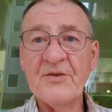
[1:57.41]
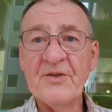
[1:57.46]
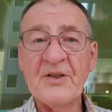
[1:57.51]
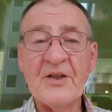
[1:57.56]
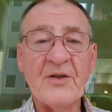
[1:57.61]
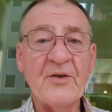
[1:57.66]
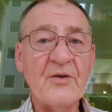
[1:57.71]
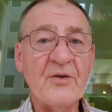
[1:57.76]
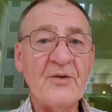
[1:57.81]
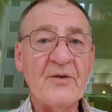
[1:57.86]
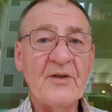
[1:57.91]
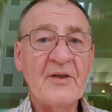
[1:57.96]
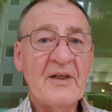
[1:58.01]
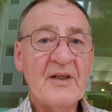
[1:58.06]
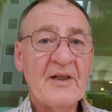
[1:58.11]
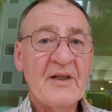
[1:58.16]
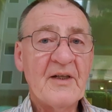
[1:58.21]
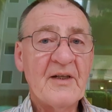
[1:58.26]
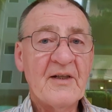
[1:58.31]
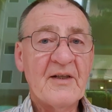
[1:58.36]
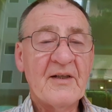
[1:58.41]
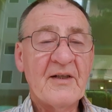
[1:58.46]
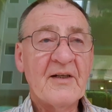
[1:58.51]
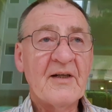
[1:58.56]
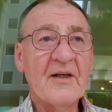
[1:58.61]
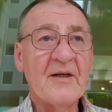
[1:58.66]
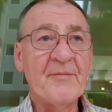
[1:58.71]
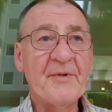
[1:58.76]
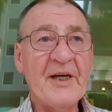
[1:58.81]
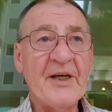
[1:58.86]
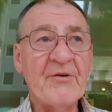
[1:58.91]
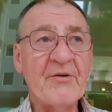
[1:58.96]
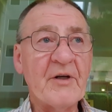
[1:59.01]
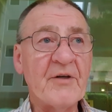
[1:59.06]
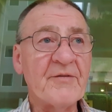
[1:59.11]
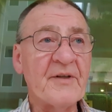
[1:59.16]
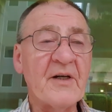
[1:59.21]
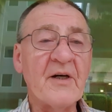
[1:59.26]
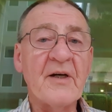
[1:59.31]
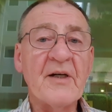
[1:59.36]
So I'm here
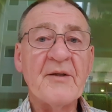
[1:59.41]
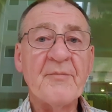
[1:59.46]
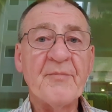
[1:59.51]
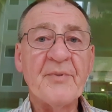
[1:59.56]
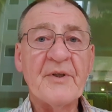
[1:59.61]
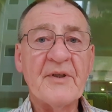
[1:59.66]
overnight,